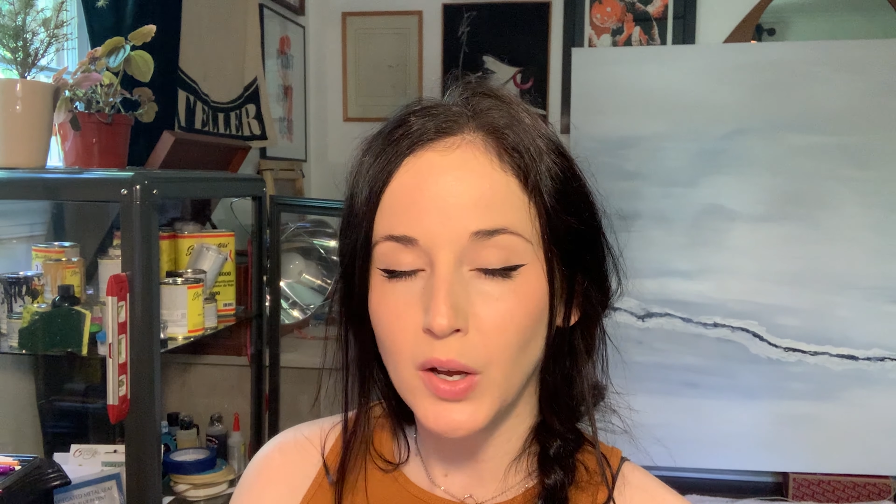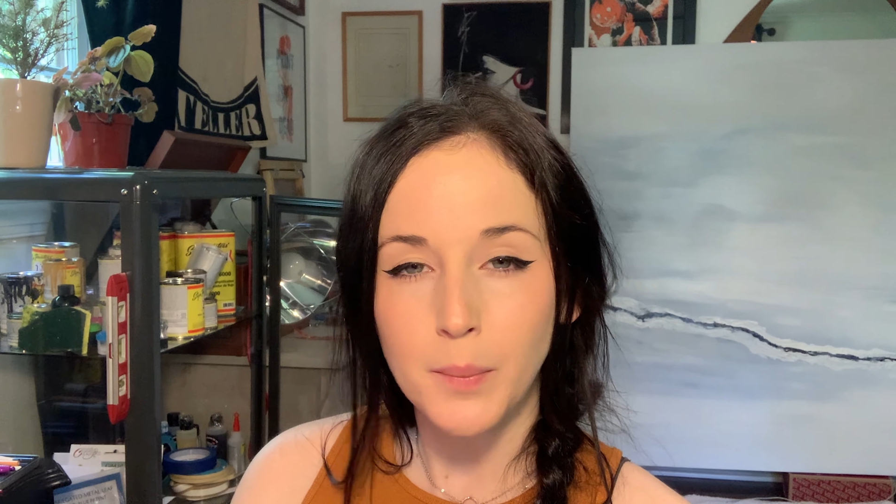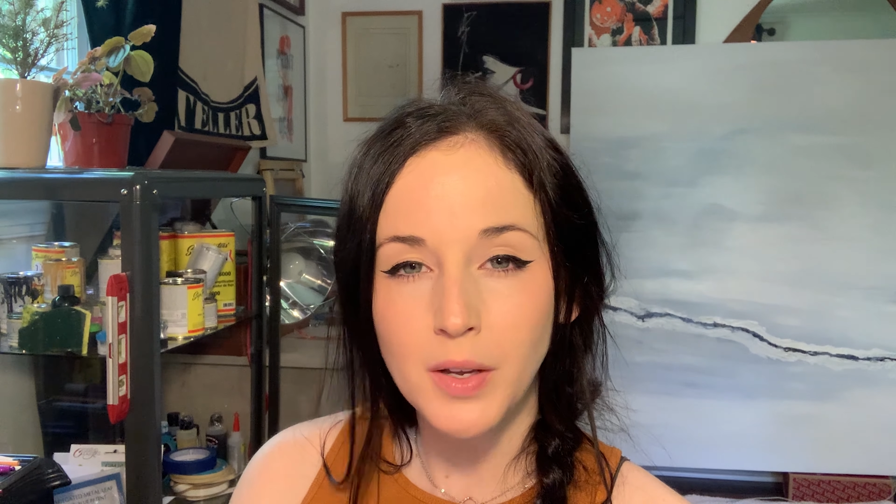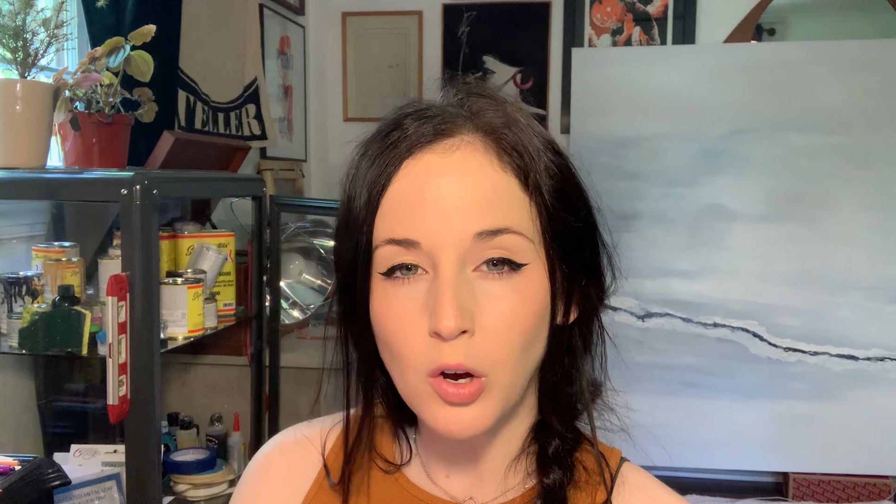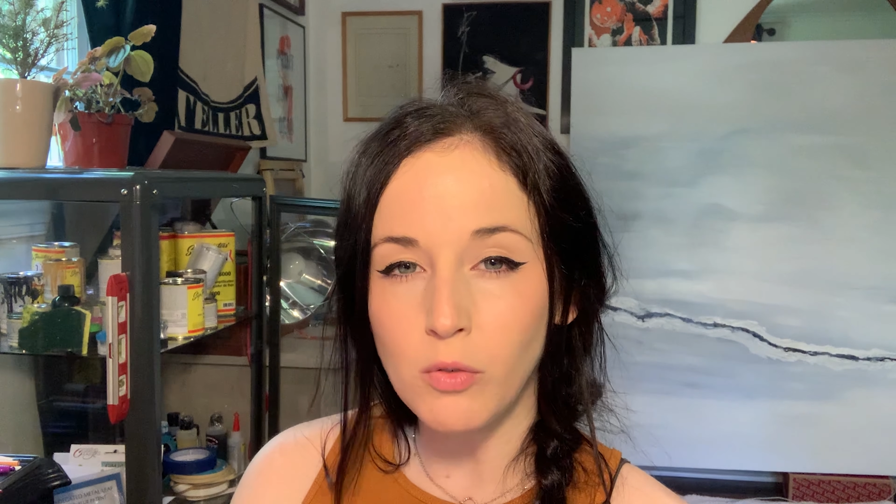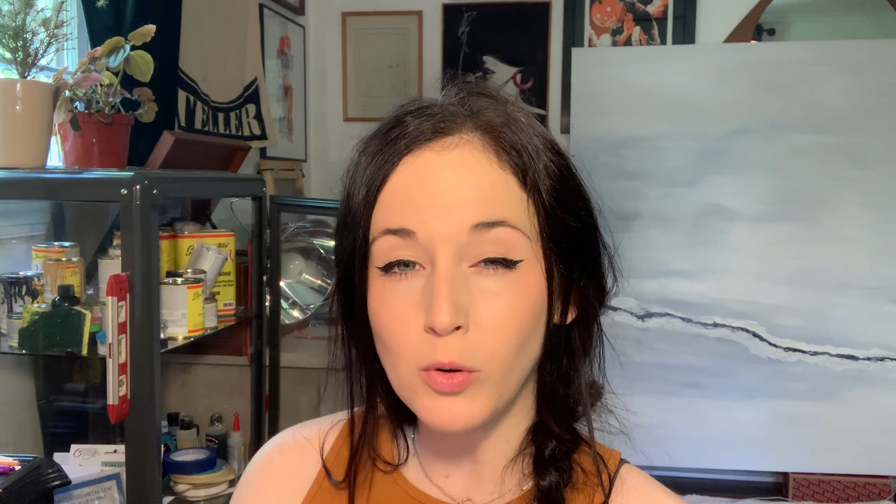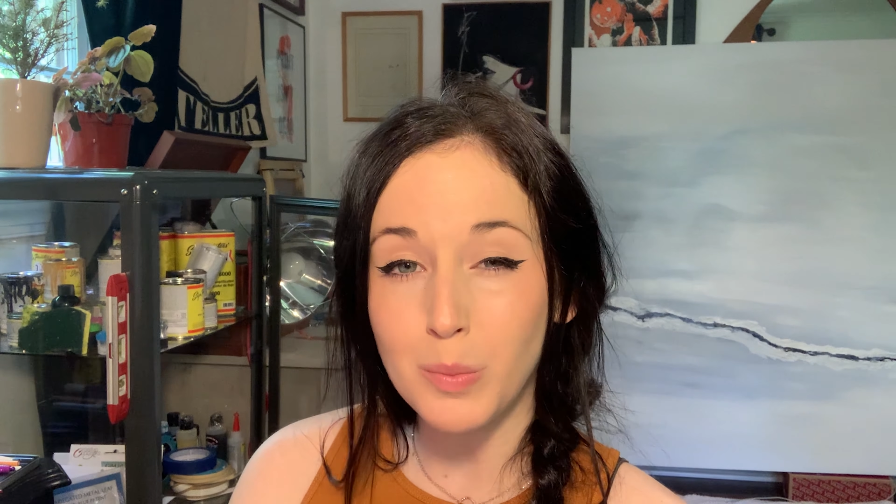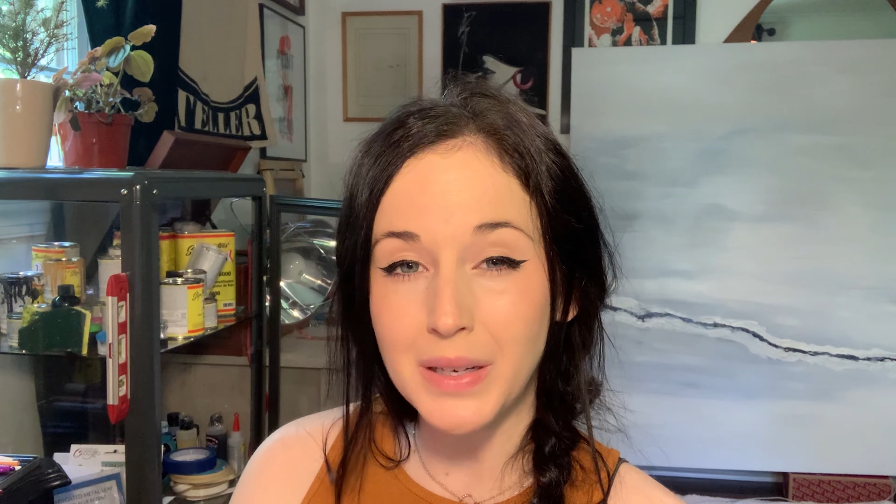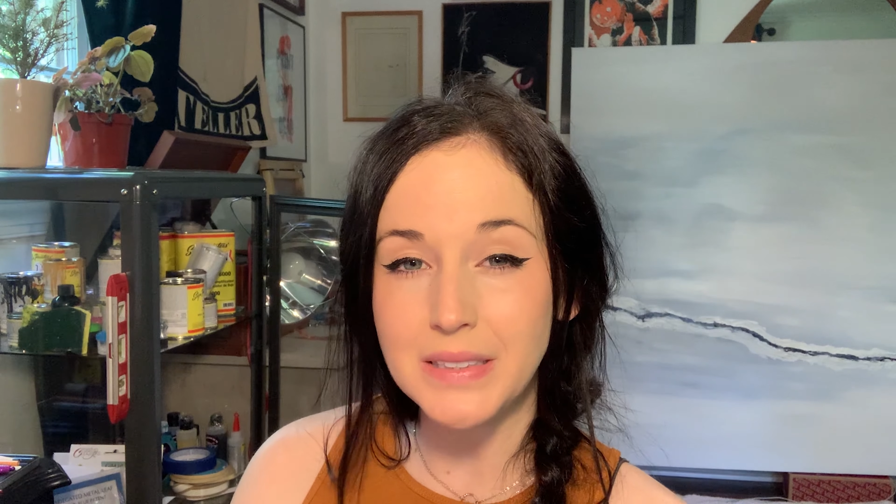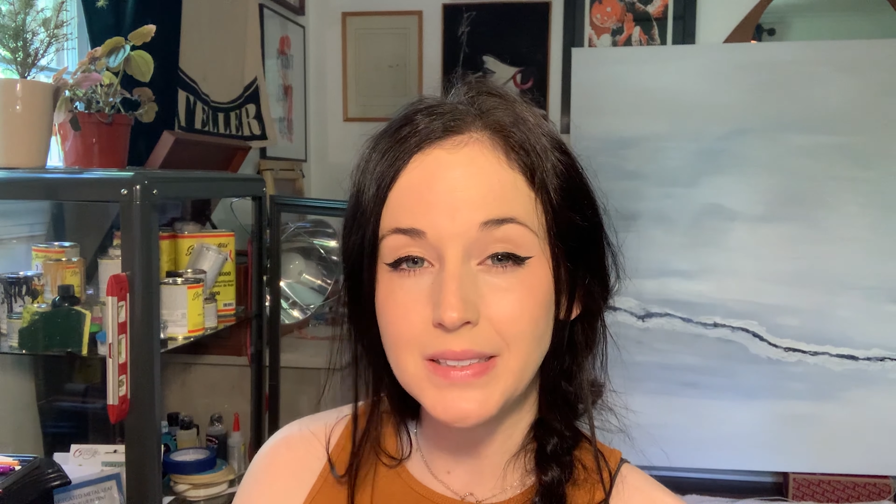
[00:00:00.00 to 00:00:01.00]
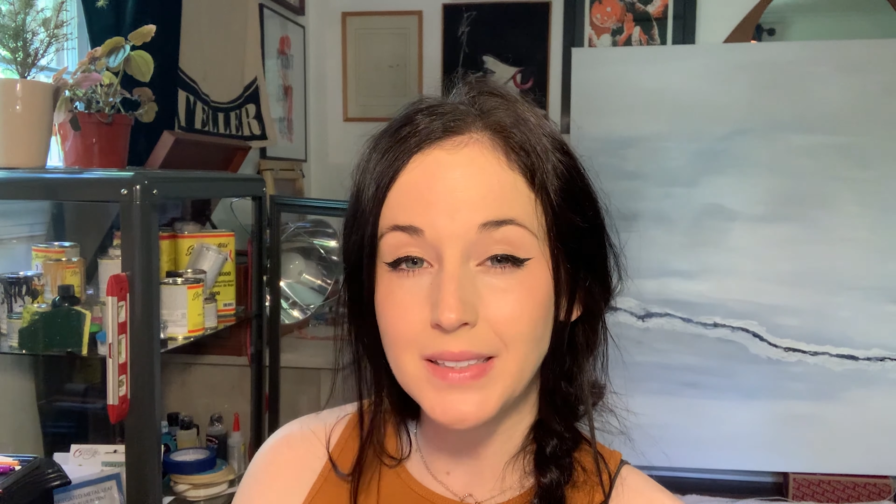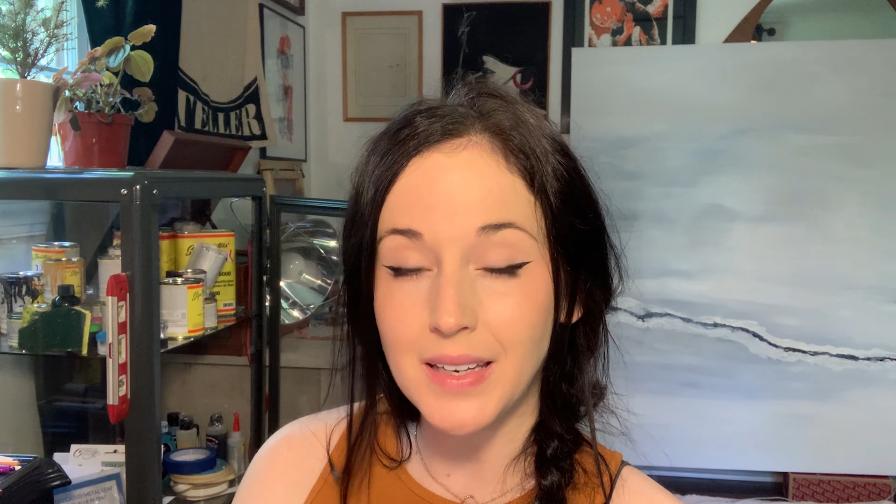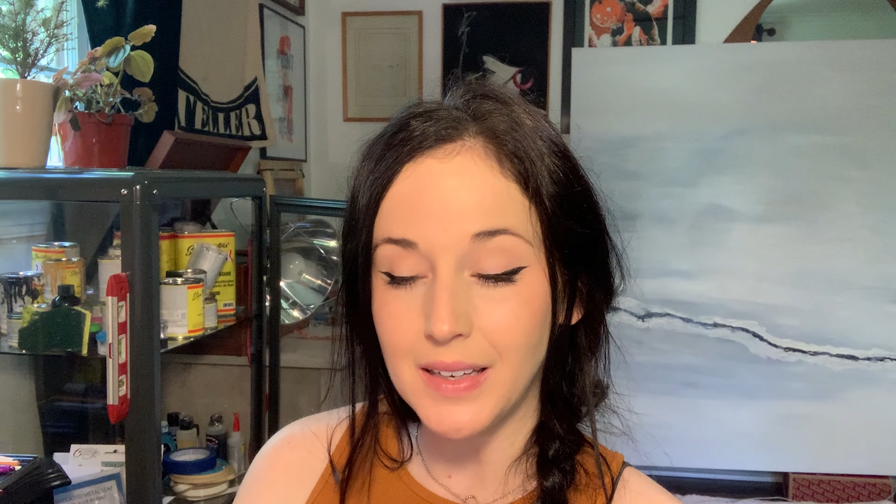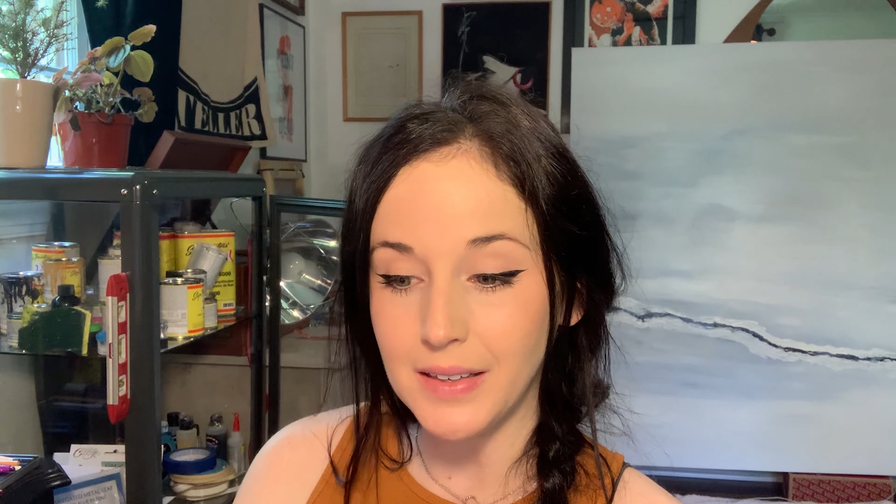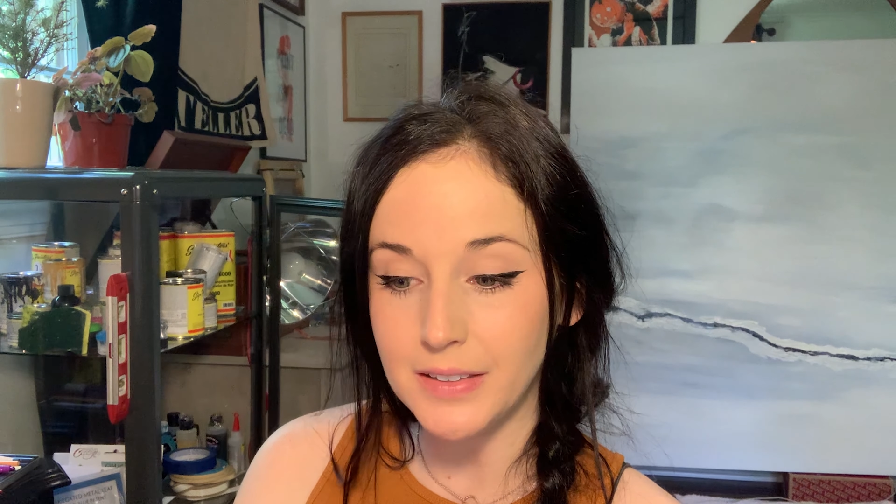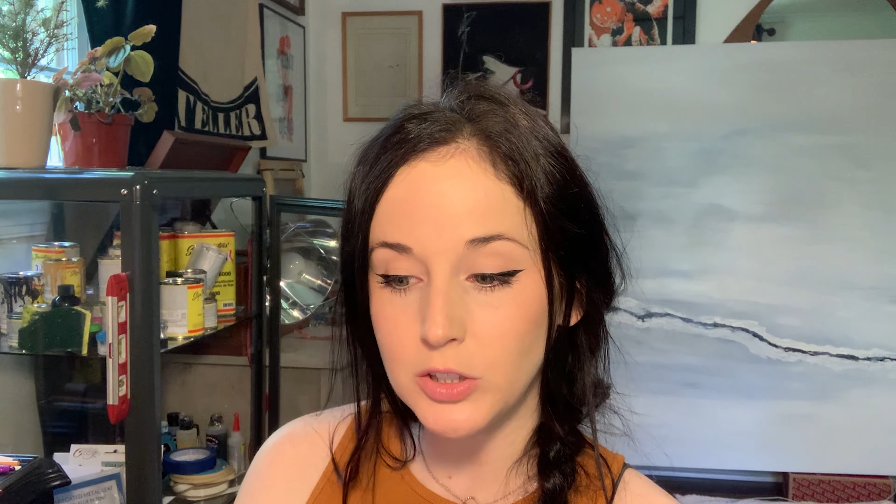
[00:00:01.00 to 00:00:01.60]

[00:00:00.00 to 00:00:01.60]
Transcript: coming off on my skin.